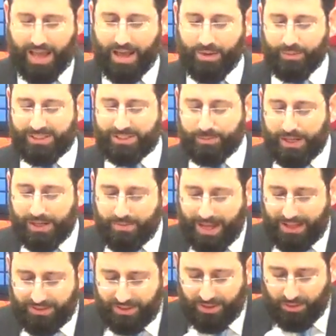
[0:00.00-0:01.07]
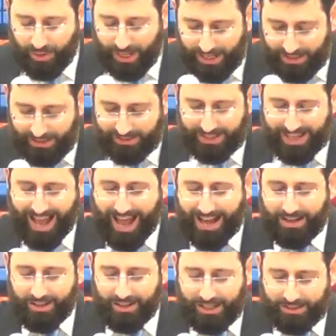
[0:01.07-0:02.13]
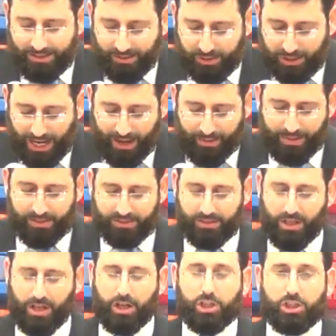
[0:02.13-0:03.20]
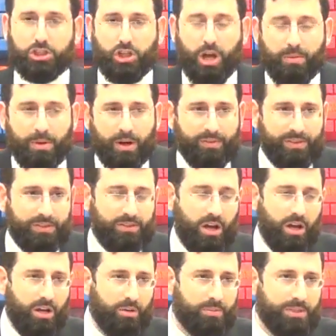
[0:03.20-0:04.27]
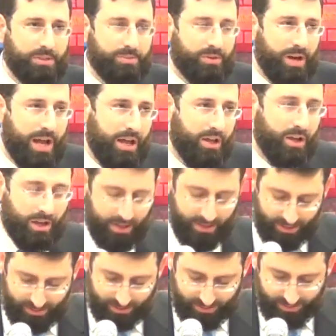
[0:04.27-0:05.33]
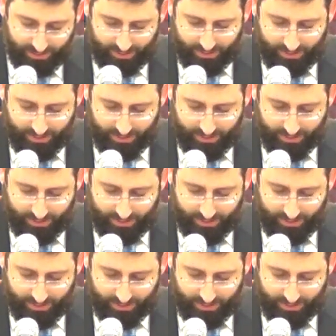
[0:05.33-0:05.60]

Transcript: And we speak about the greatness, the accolades of Shabbos. Shamar v'zachar v'divar echad,